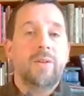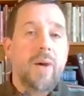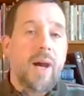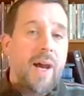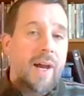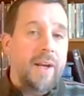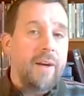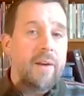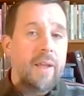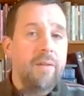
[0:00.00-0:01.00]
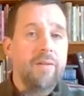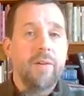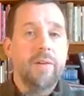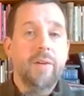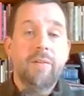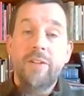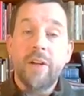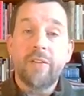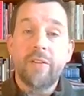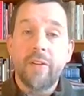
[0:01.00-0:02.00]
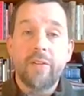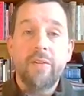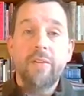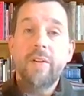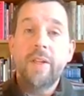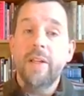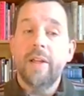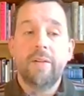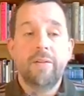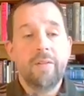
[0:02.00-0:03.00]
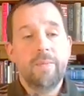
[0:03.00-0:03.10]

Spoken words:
to a higher level of justice and love.